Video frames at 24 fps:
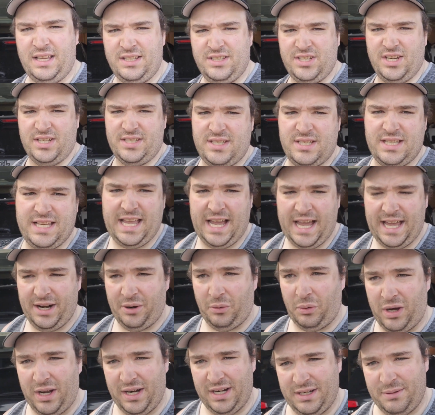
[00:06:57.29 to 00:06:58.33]
Just kind
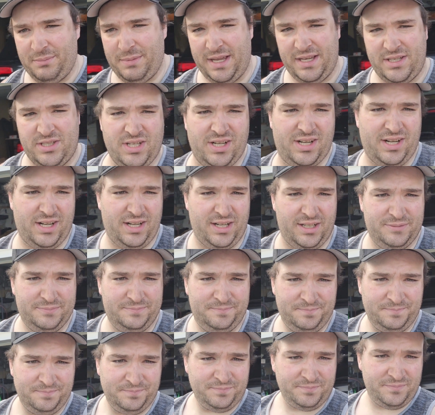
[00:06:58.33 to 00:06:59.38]
of wanted to make sure
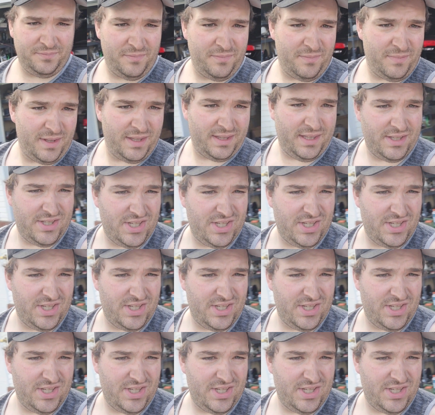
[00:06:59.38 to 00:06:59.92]
the